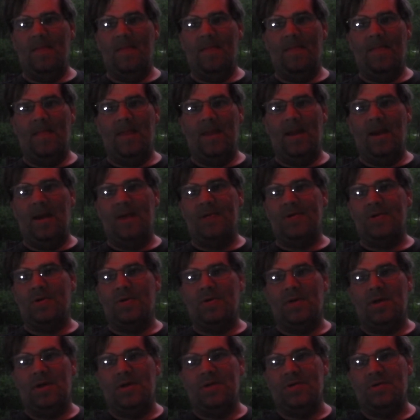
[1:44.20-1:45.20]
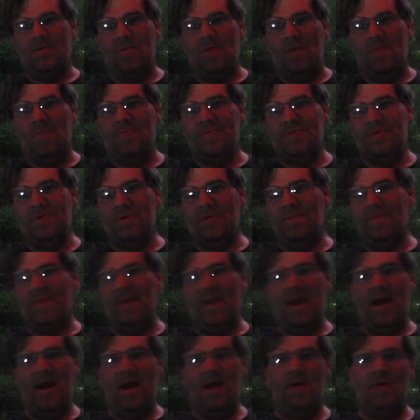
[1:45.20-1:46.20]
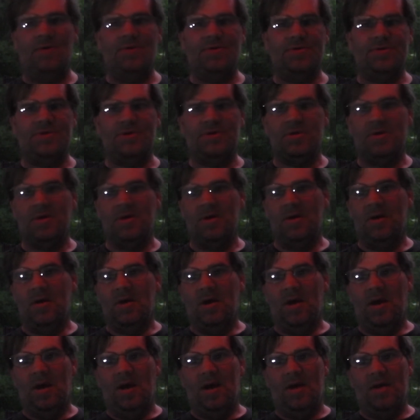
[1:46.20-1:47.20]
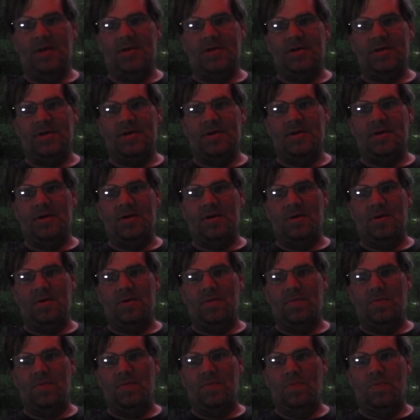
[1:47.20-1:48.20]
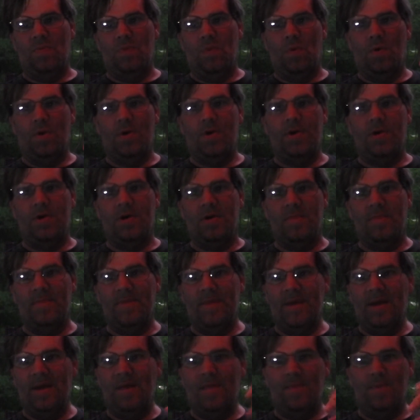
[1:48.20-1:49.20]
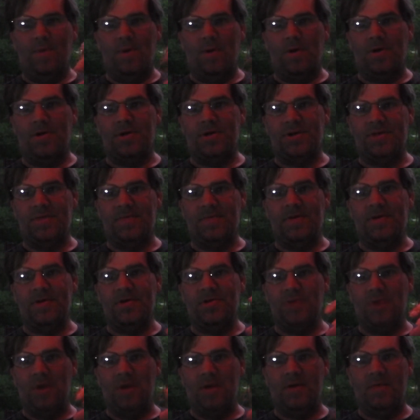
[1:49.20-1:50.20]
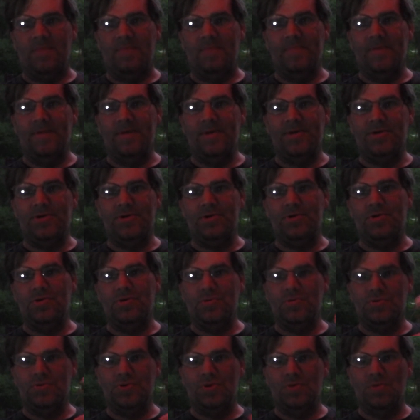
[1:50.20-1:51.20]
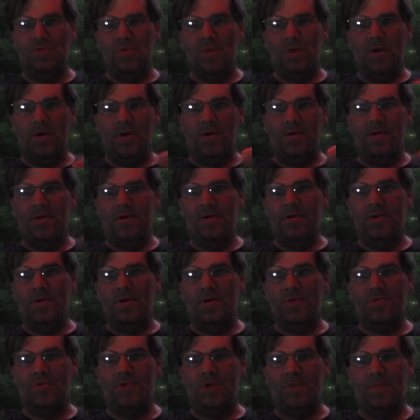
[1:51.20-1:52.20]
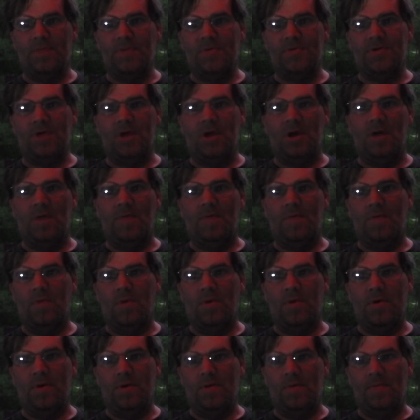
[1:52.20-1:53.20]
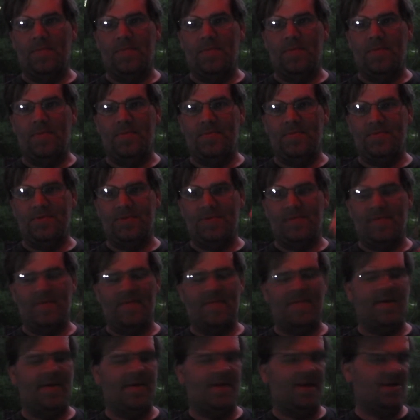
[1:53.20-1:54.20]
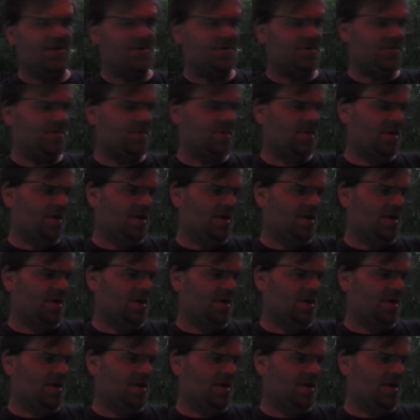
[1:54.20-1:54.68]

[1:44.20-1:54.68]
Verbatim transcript: and I told her I said well I'm still at the house I said, uh, where are you going to be at proximity so I can meet you somewhere to, you know, drop this off or, you know, you know, something of that nature.